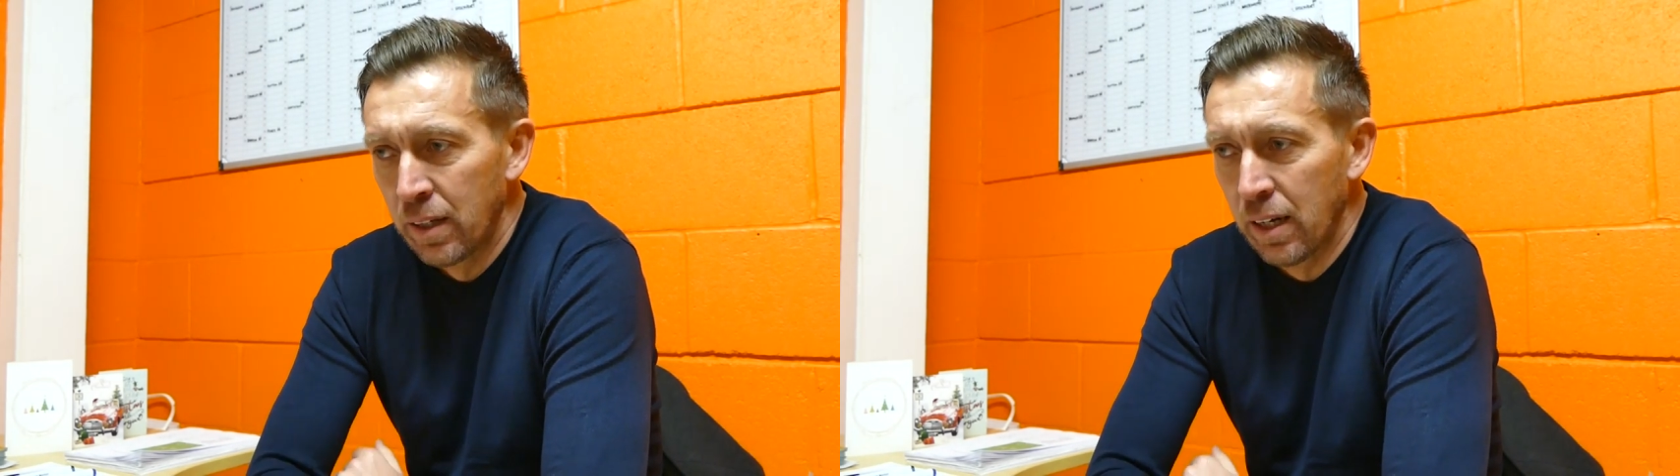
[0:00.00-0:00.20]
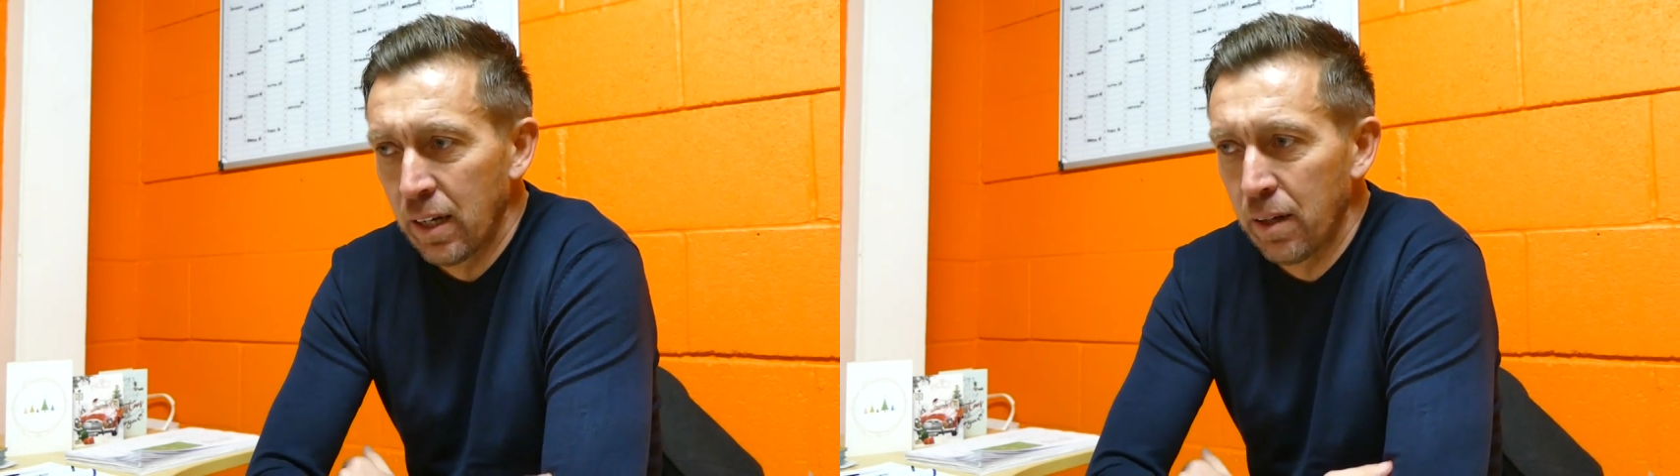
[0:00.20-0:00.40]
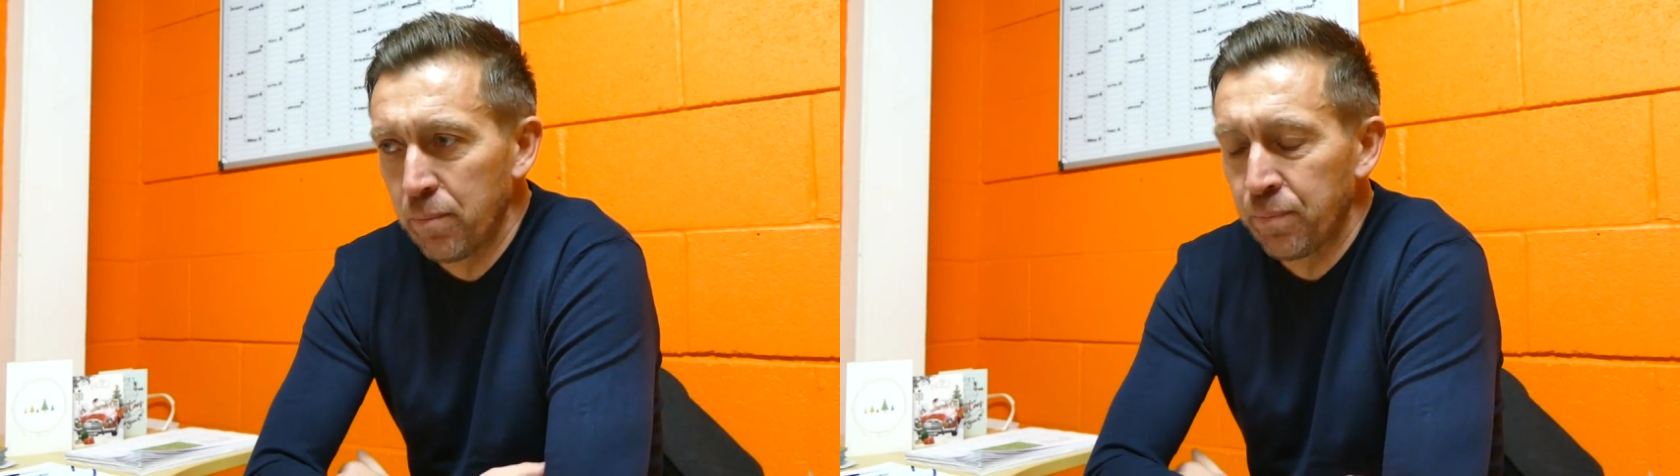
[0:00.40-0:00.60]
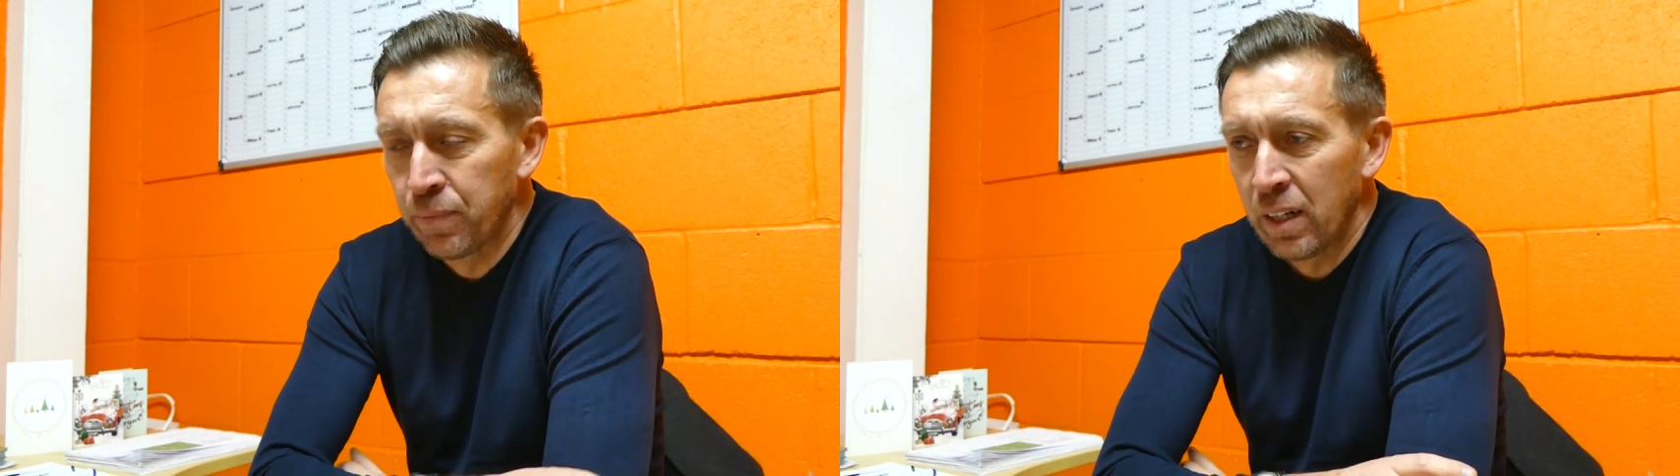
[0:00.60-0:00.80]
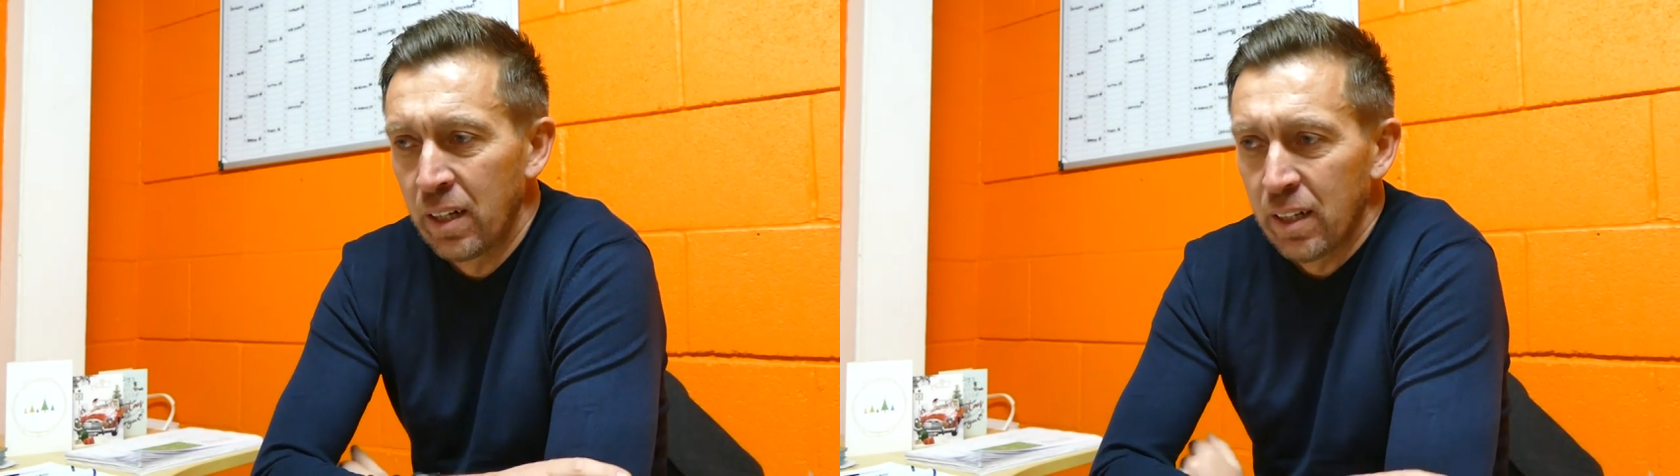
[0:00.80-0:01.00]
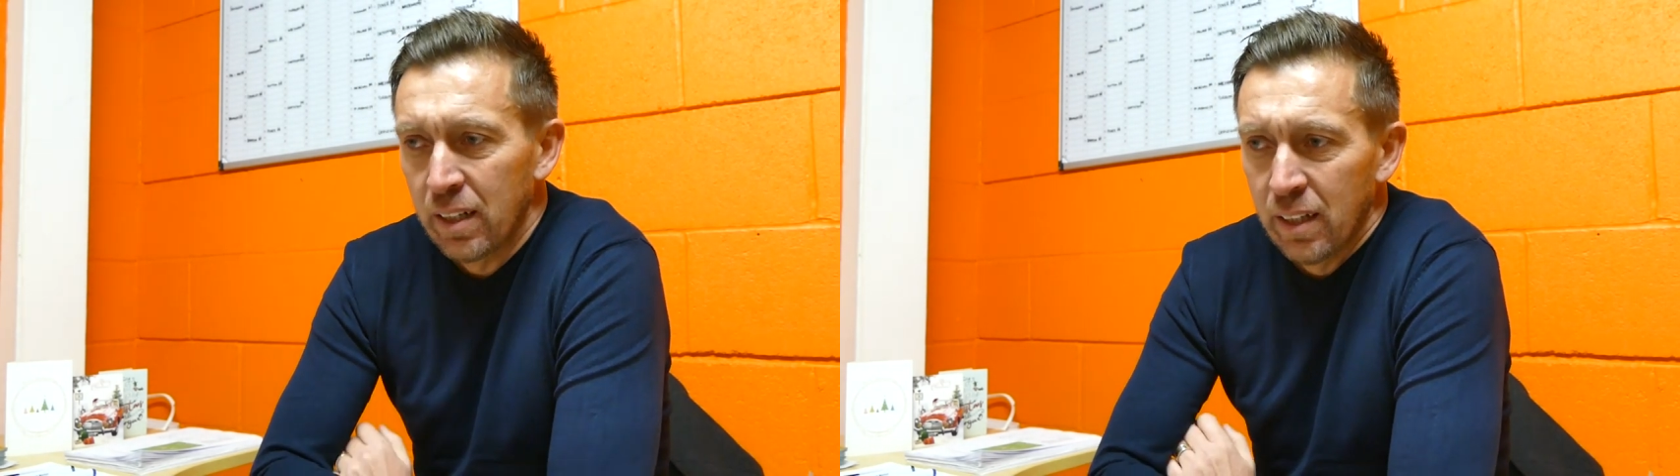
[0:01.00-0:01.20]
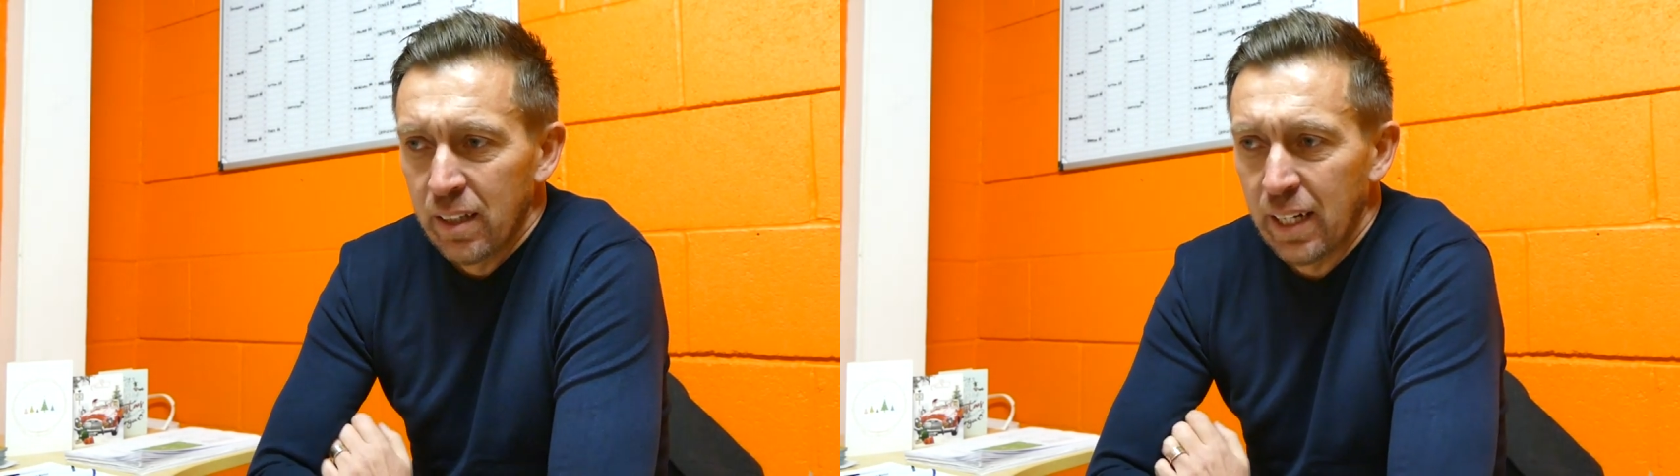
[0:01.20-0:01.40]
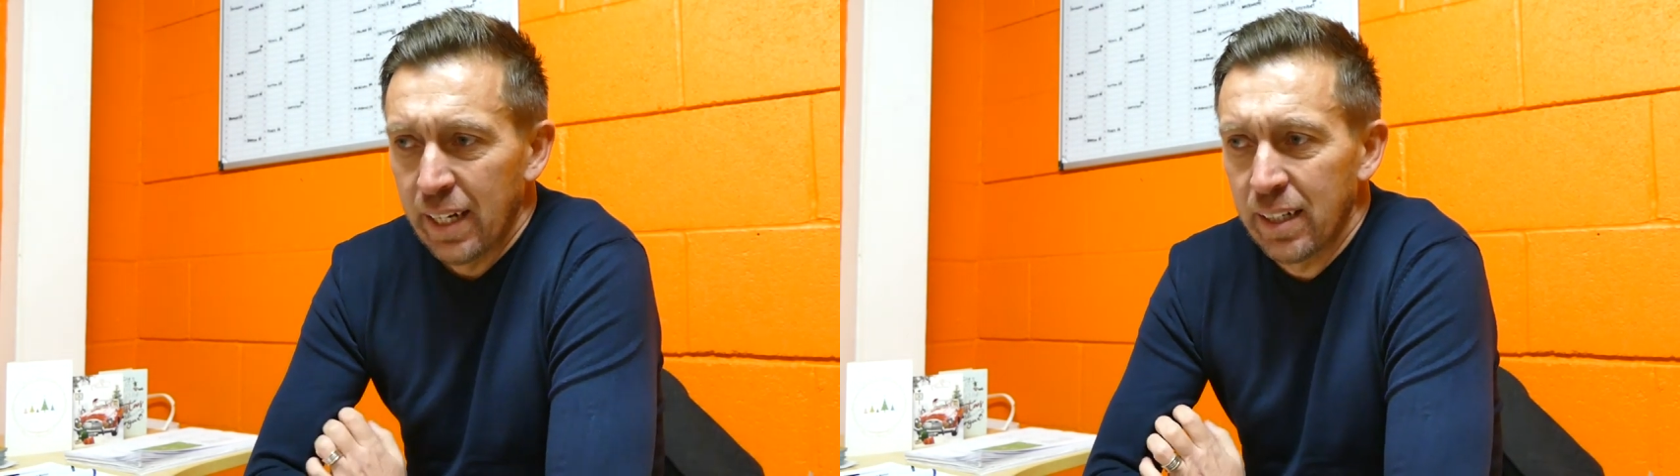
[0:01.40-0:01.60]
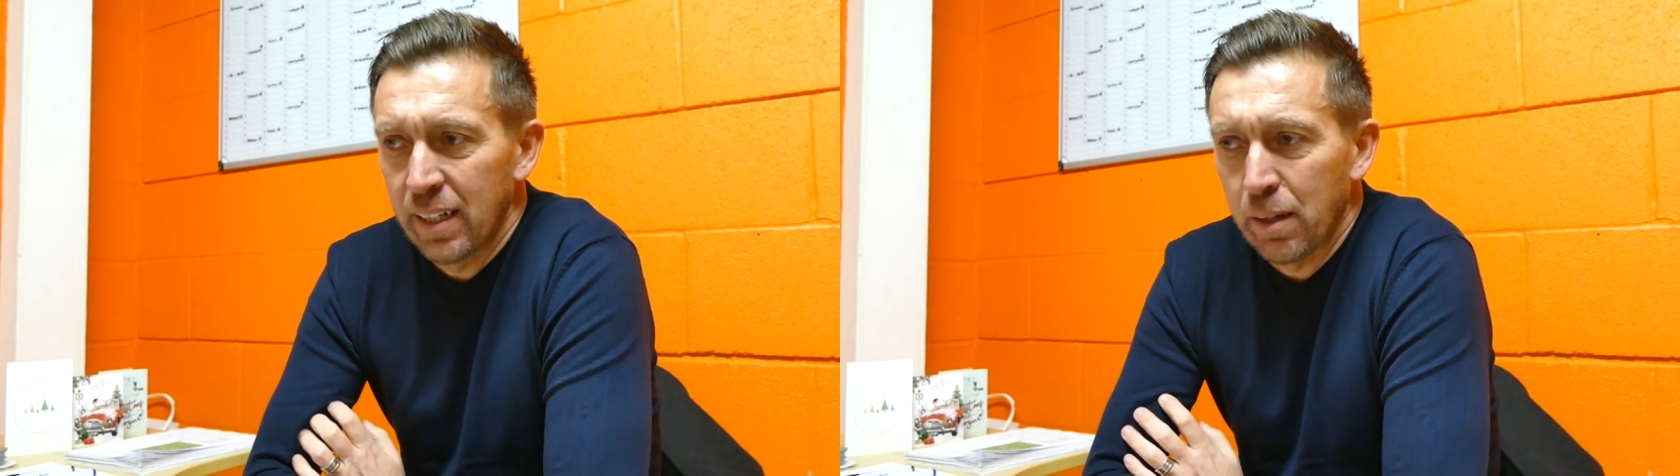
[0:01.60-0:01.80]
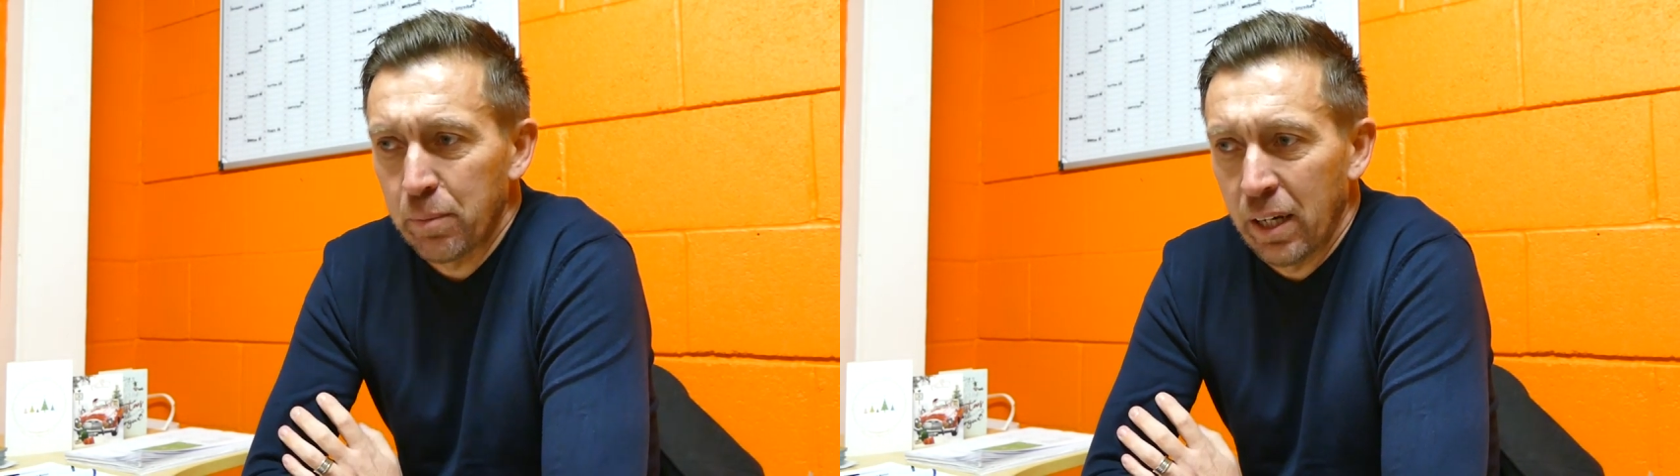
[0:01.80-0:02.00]
They
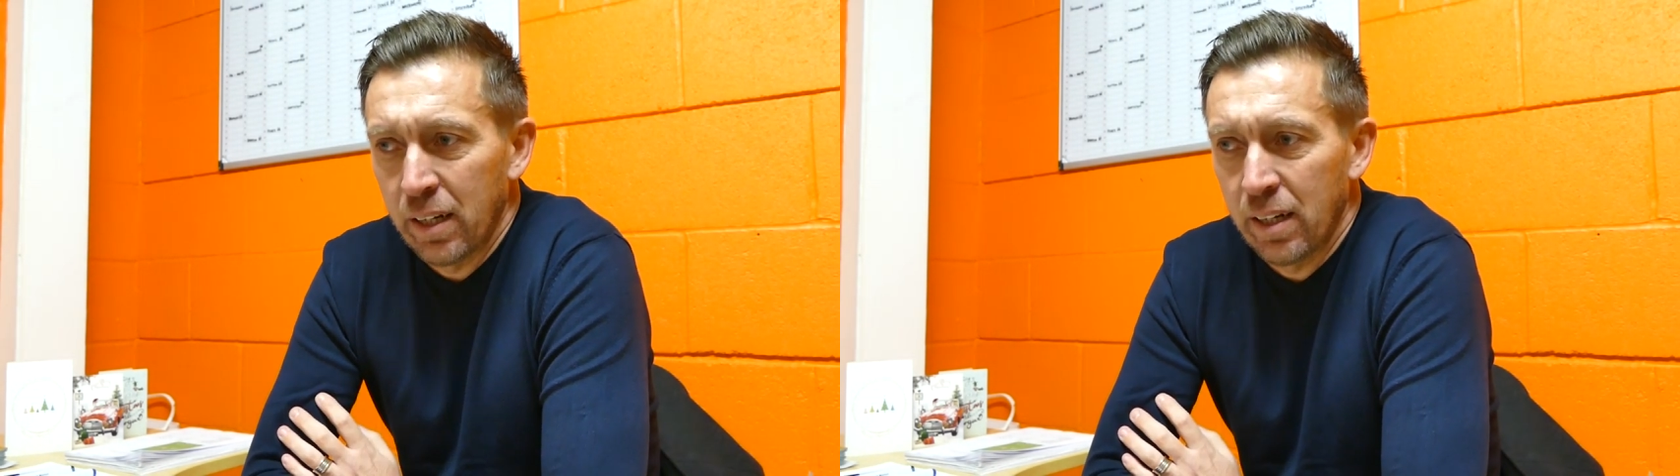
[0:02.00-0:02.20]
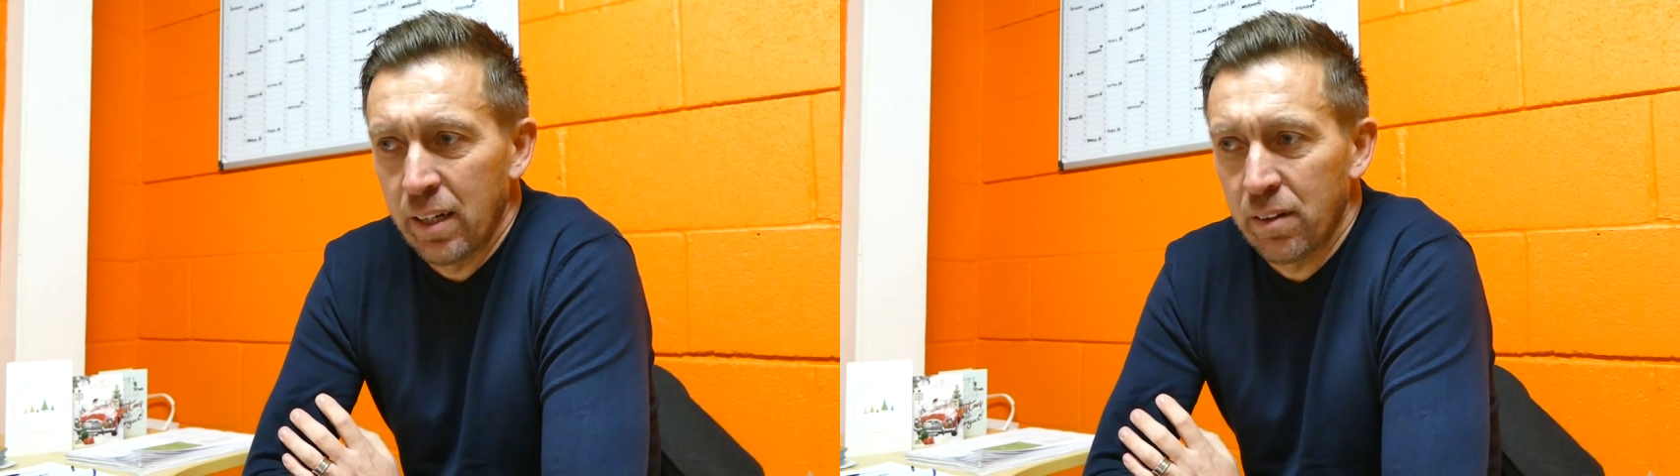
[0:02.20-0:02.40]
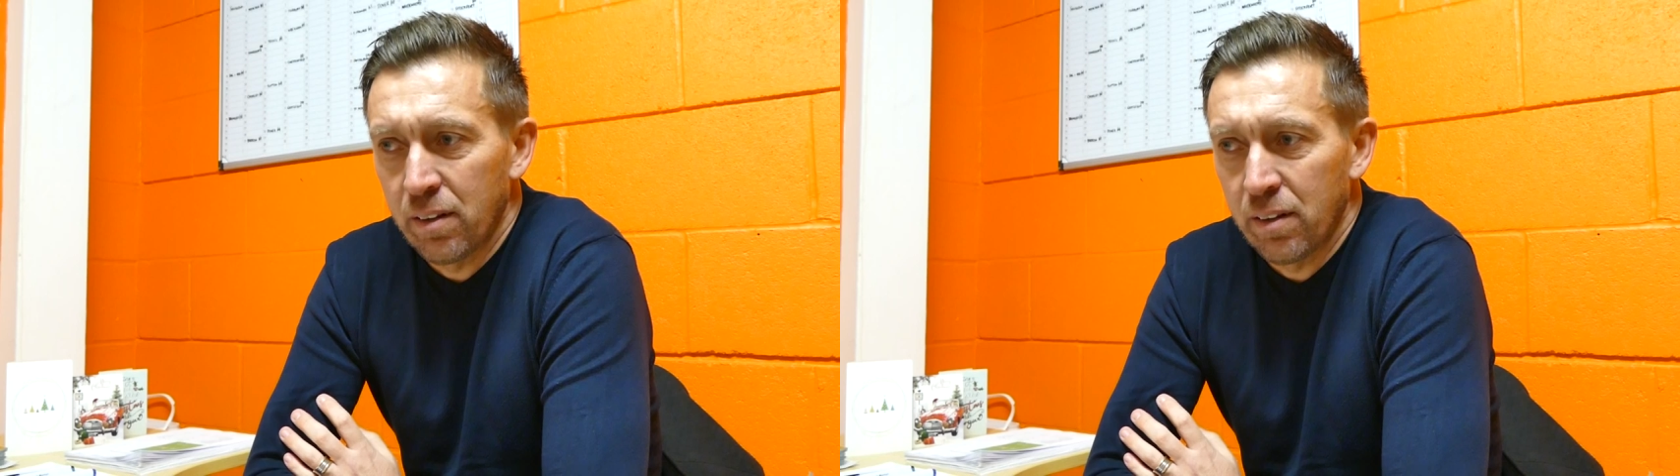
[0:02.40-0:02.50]
ended up getting their